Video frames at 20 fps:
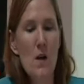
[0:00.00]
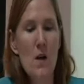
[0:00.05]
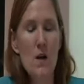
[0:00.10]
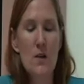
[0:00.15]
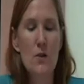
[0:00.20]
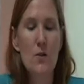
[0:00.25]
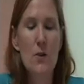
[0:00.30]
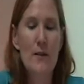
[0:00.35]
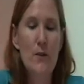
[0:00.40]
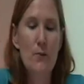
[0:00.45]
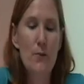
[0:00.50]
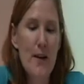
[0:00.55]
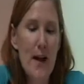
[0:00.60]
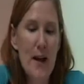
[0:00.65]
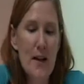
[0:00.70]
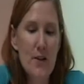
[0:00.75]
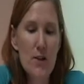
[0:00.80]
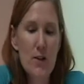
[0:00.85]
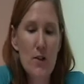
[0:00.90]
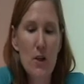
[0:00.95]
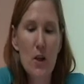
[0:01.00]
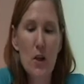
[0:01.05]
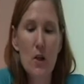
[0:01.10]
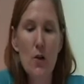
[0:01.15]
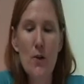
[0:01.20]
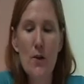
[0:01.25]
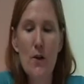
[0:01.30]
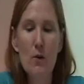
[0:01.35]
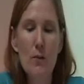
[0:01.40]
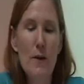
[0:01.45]
So as a reaction to
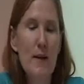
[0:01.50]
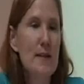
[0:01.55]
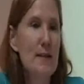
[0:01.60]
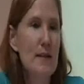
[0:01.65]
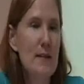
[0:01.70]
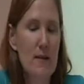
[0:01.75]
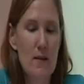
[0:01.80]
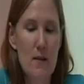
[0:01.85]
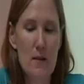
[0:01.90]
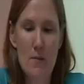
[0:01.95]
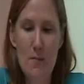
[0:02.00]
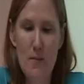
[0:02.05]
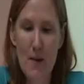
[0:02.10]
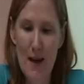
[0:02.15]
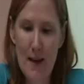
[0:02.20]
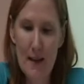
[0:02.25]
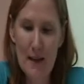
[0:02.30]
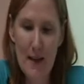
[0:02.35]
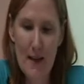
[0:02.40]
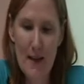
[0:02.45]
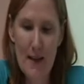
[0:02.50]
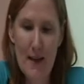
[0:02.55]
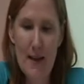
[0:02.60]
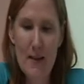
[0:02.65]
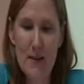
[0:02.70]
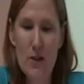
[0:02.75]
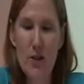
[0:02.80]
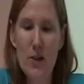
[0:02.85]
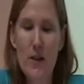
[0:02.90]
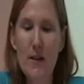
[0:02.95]
colonial racism,
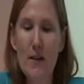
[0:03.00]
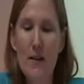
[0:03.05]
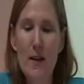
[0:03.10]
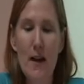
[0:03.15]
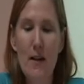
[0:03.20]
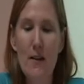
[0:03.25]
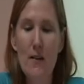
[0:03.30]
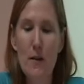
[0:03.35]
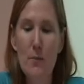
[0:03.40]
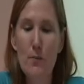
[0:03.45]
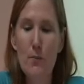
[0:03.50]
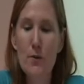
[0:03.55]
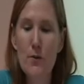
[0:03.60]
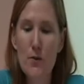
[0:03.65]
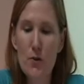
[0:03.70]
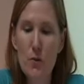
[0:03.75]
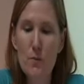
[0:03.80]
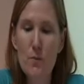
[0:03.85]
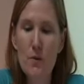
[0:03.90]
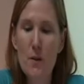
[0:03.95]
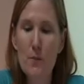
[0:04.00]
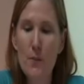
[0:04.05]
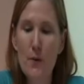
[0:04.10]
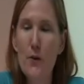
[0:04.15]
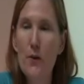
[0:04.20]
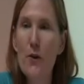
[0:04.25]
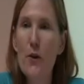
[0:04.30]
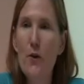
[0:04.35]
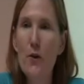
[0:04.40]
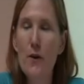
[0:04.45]
alienation, and the presumed
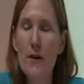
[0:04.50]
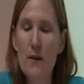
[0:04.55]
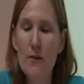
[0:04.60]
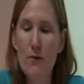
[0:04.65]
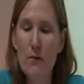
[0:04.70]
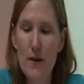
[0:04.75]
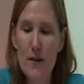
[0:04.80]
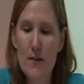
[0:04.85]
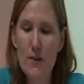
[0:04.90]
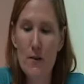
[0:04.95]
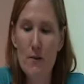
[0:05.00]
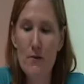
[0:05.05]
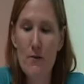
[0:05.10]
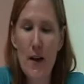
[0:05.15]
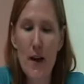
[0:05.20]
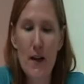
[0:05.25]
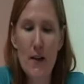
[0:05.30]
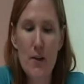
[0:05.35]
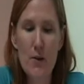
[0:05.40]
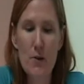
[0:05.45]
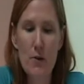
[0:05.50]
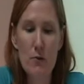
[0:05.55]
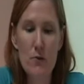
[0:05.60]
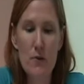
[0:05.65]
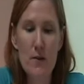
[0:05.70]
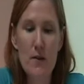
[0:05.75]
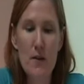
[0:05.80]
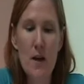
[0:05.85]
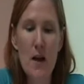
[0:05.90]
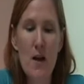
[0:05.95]
superiority of Western
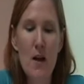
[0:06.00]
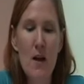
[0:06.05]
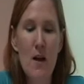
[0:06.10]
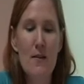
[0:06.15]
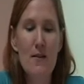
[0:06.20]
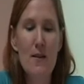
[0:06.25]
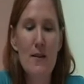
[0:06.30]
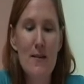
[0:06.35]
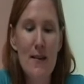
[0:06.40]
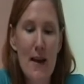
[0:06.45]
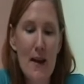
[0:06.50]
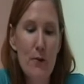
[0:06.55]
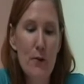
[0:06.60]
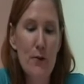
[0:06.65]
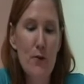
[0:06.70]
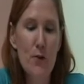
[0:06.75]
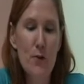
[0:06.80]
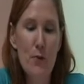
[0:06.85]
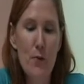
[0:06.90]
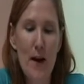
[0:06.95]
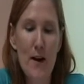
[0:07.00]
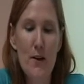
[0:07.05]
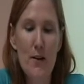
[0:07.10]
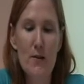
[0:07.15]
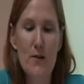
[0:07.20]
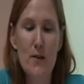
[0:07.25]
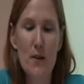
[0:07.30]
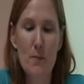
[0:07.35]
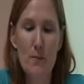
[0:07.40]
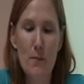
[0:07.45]
values, the negritude
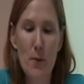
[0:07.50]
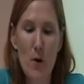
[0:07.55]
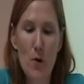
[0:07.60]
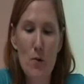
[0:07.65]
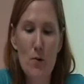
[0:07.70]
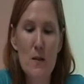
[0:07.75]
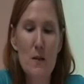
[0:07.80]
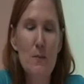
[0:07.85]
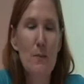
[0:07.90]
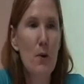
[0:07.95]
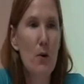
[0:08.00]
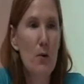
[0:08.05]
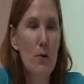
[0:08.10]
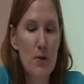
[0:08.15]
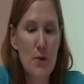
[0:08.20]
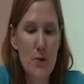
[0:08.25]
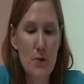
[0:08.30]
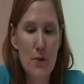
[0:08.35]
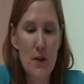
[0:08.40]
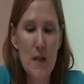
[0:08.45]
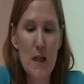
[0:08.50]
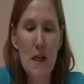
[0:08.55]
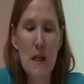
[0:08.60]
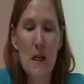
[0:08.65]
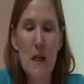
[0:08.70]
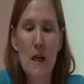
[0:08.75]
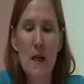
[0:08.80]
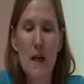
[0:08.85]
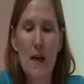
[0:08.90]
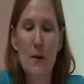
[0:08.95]
writers composed poetry
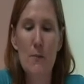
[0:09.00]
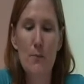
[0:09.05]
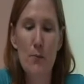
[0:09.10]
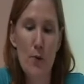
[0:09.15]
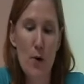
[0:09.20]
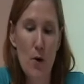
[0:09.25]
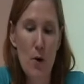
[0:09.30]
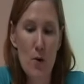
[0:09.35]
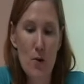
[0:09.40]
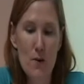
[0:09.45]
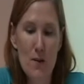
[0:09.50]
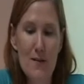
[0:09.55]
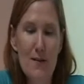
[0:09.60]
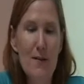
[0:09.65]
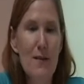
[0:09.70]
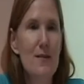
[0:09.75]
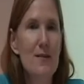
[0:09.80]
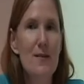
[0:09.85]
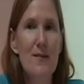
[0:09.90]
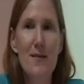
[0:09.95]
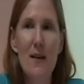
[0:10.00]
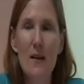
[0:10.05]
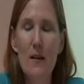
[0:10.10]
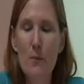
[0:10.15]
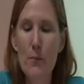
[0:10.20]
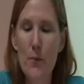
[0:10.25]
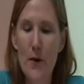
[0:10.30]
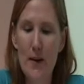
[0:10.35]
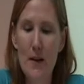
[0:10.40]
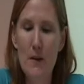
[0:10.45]
and prose that
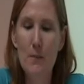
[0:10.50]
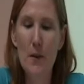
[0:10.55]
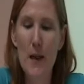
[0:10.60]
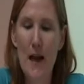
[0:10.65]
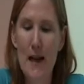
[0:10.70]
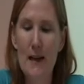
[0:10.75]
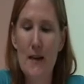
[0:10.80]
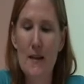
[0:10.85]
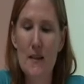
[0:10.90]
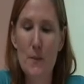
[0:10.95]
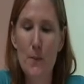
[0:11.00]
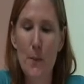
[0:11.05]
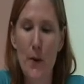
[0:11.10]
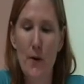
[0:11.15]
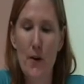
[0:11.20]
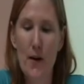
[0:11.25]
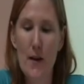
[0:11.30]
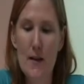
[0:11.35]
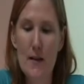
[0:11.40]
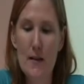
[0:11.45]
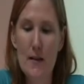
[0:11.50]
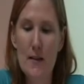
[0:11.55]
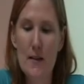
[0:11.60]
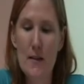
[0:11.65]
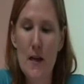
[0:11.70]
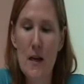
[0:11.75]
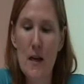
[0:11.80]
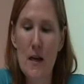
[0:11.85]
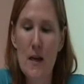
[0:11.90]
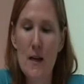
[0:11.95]
celebrated Black
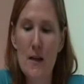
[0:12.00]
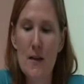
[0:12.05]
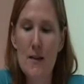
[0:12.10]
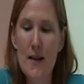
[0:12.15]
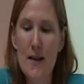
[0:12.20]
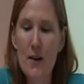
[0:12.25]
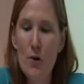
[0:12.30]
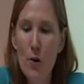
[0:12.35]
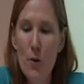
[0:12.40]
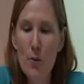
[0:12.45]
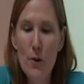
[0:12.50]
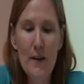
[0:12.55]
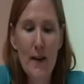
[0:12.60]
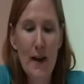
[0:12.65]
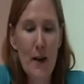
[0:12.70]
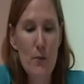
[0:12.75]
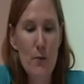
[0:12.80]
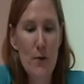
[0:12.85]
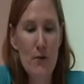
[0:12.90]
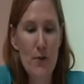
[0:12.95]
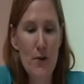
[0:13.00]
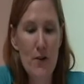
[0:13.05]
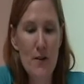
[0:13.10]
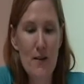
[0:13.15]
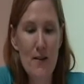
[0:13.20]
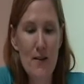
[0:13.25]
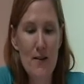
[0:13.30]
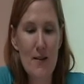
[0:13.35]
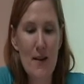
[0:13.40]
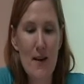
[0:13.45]
experience. Senghor would later refer to
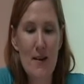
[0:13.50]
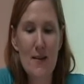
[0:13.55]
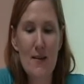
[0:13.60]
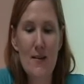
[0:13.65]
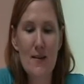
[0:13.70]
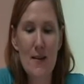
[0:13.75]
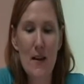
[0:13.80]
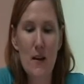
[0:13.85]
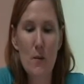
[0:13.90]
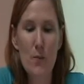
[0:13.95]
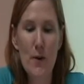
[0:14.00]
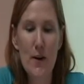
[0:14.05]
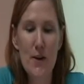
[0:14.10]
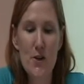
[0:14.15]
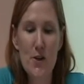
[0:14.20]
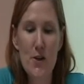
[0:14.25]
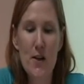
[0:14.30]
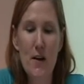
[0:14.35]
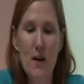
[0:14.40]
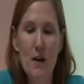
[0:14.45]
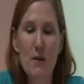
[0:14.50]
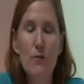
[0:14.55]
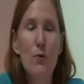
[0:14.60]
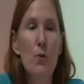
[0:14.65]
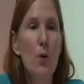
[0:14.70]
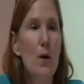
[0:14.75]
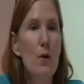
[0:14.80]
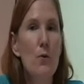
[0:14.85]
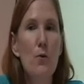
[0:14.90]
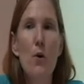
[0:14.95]
this as a celebration of
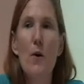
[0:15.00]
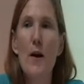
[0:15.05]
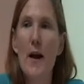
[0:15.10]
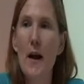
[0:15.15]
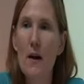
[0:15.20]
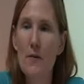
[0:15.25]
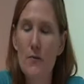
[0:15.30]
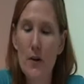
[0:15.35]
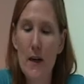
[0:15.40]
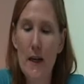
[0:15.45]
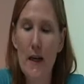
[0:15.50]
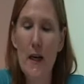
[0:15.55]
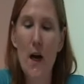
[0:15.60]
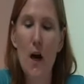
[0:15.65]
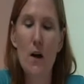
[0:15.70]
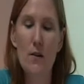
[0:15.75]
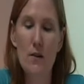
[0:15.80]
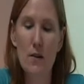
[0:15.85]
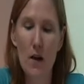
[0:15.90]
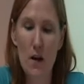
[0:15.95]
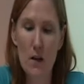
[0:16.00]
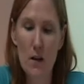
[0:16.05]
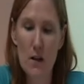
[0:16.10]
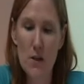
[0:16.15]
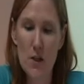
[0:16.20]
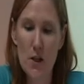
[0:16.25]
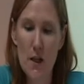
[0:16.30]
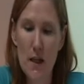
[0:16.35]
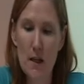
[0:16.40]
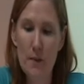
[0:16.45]
quote-unquote African
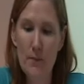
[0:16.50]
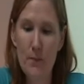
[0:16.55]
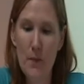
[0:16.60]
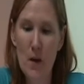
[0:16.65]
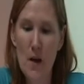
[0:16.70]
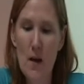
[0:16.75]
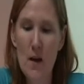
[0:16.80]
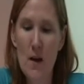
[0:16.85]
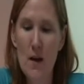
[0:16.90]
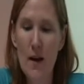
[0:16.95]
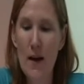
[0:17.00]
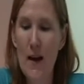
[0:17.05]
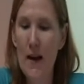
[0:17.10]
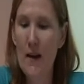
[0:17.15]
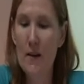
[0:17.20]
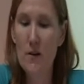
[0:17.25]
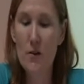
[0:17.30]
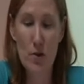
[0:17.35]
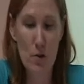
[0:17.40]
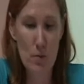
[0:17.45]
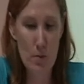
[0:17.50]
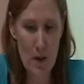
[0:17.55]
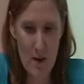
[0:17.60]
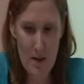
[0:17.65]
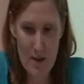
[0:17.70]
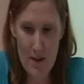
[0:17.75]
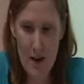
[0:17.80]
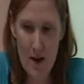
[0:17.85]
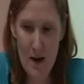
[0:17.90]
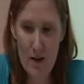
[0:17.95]
ontology. And Jean-Paul
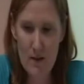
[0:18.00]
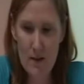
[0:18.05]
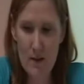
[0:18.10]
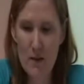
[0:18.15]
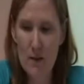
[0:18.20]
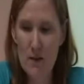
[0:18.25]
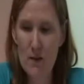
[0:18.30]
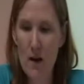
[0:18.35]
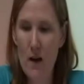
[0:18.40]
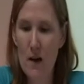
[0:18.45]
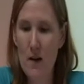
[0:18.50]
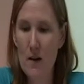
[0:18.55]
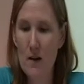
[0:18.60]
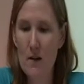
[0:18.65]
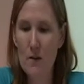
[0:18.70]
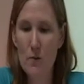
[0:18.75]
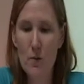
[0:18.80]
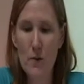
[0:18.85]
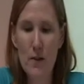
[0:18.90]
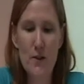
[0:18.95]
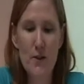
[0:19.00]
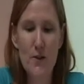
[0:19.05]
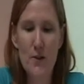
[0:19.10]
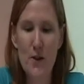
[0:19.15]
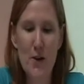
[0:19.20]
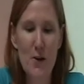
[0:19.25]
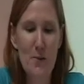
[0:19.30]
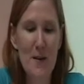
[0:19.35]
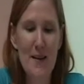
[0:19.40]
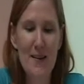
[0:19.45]
Sartre would
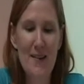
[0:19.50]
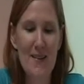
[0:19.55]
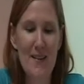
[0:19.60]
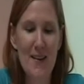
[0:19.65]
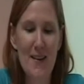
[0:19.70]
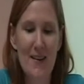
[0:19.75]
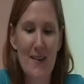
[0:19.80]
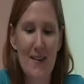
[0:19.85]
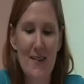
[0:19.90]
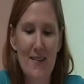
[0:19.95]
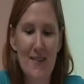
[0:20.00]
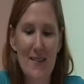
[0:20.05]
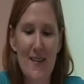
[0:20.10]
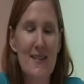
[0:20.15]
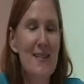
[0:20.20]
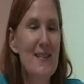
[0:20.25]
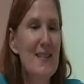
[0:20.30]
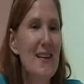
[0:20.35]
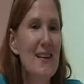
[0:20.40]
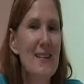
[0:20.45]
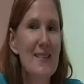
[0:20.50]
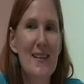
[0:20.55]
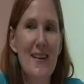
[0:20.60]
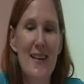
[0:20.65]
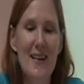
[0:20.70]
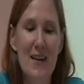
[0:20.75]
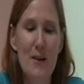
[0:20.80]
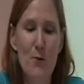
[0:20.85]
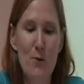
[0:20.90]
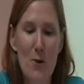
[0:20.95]
term it
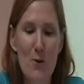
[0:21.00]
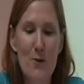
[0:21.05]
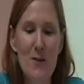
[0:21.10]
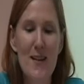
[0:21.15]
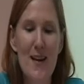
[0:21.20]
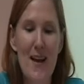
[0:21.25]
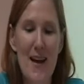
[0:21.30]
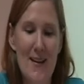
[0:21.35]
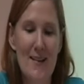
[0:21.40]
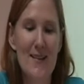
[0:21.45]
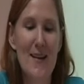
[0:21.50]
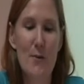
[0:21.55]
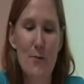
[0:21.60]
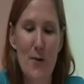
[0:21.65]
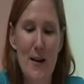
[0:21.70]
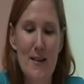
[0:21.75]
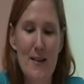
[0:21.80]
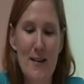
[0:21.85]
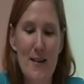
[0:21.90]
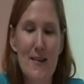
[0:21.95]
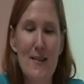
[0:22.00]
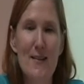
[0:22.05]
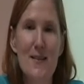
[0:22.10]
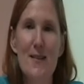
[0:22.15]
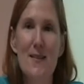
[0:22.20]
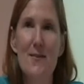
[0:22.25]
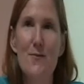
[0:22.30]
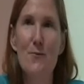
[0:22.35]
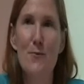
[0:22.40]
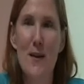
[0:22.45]
distinctly, quote,
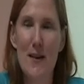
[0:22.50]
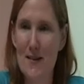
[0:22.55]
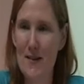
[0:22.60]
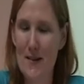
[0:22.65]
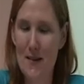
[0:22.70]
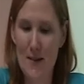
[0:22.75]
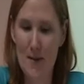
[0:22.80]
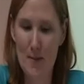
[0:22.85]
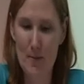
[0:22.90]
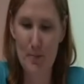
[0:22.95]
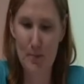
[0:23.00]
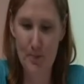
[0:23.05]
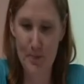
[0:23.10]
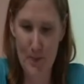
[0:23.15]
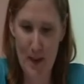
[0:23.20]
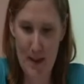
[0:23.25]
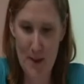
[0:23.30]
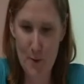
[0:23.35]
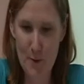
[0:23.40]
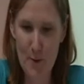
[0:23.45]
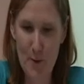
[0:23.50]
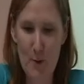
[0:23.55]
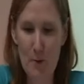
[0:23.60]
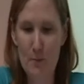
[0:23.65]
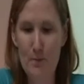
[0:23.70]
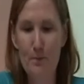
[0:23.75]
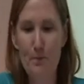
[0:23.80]
anti-racist racism, end quote.